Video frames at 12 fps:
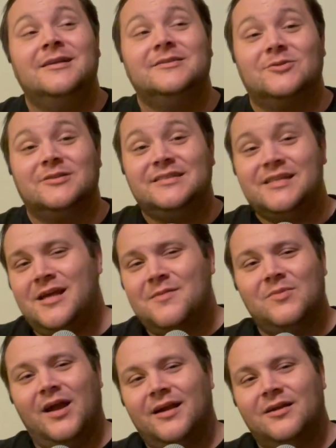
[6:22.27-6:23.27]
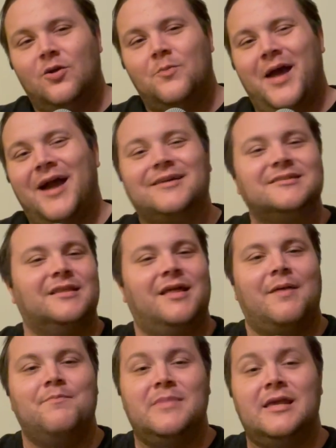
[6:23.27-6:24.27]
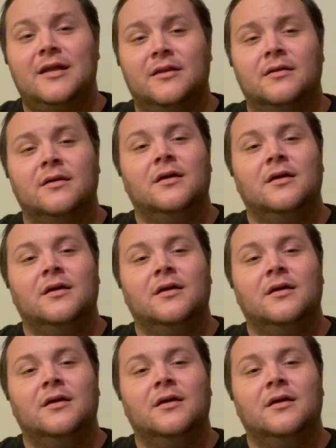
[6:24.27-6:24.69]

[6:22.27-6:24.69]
So to see him kind of go back to that mean,